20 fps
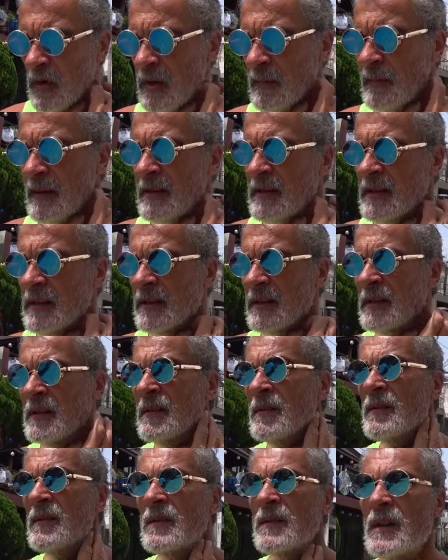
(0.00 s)
about the
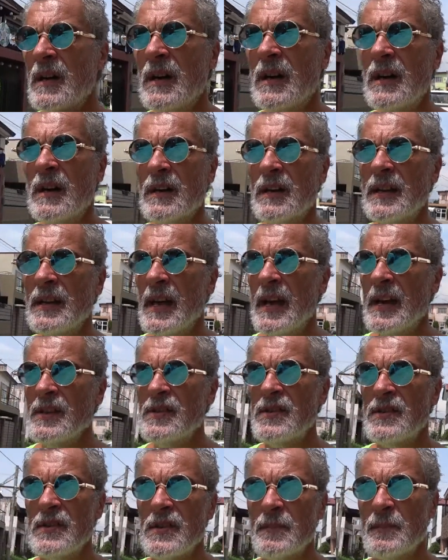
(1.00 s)

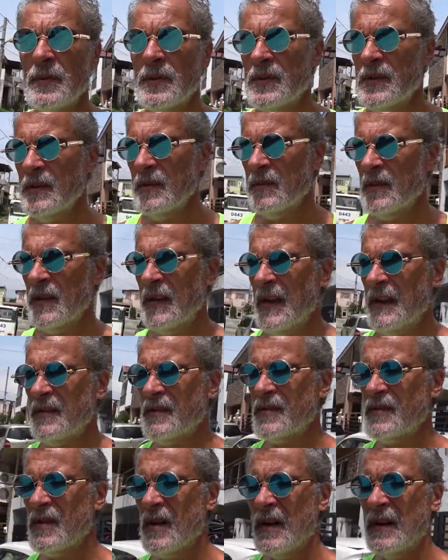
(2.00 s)
connection, just put sealed
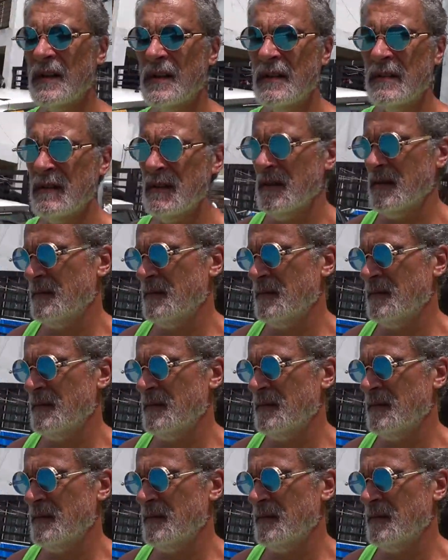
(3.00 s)
connectors on. A little